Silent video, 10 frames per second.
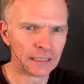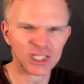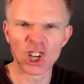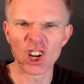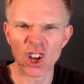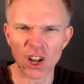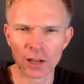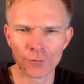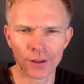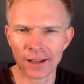John
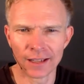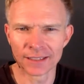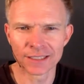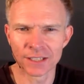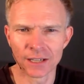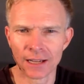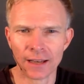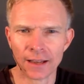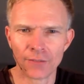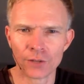Oliver. You know, I
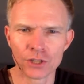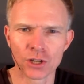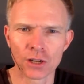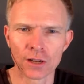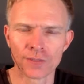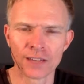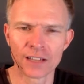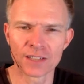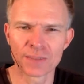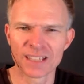love what John Oliver
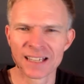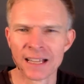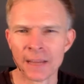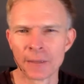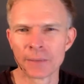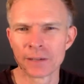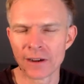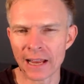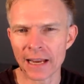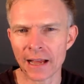does. But
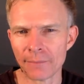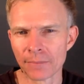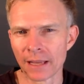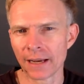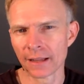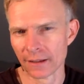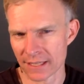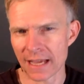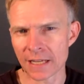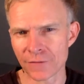really, I'm getting the
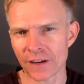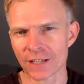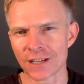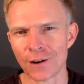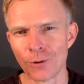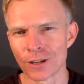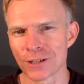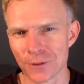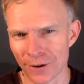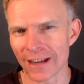satisfaction I want
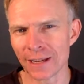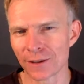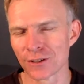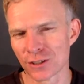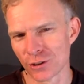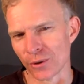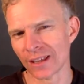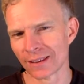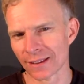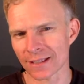already, because
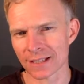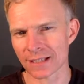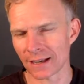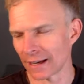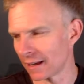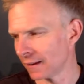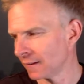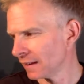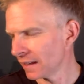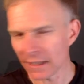doing this kind of
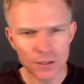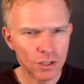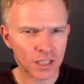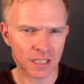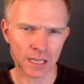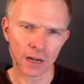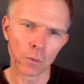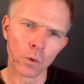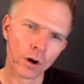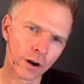interesting
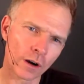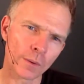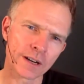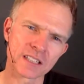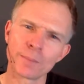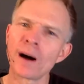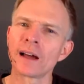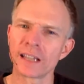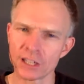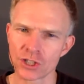work where it's about
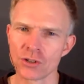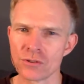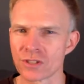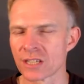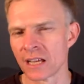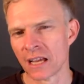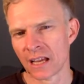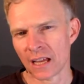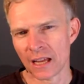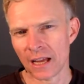issues,
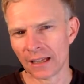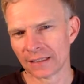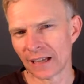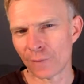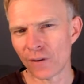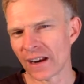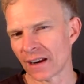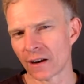I find it